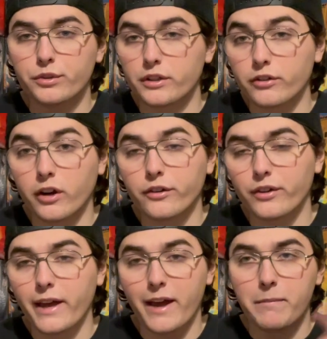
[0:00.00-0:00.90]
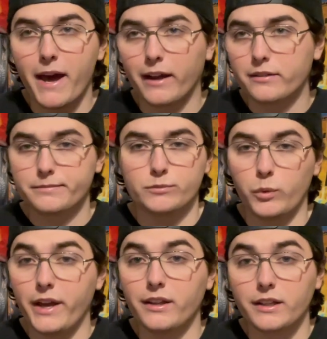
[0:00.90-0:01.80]
The guitarist they had back
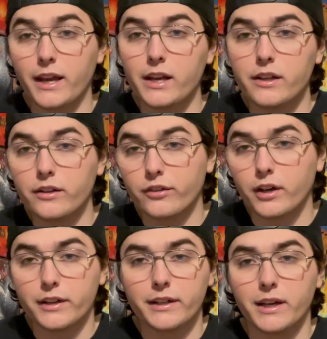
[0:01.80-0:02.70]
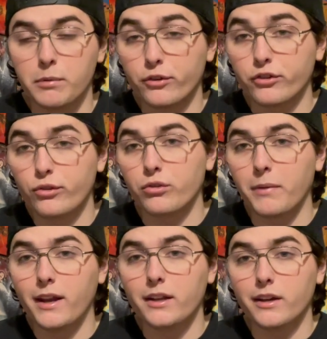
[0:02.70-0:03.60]
way in the 80s on Persecution
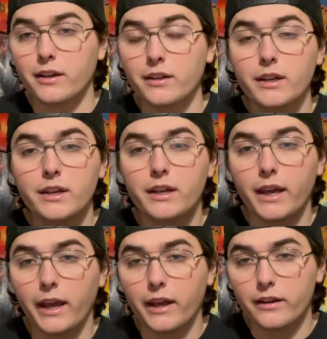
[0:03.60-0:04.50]
Mania and